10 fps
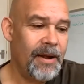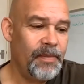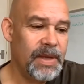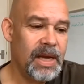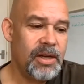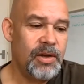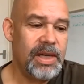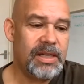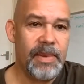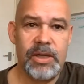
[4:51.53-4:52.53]
You
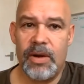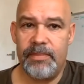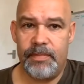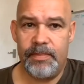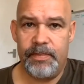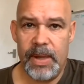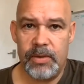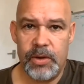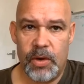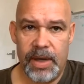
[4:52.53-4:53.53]
need to make sure it
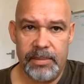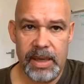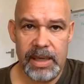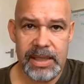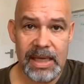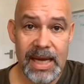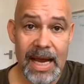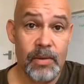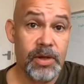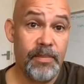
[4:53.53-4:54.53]
builds your credibility
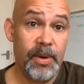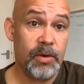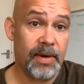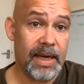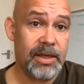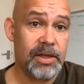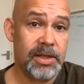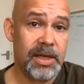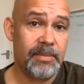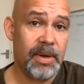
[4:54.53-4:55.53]
and also builds
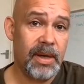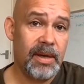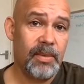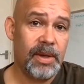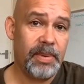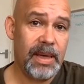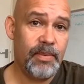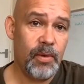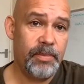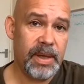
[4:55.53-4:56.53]
relationship with
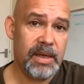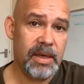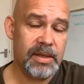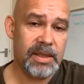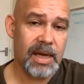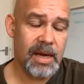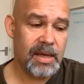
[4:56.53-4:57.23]
people because,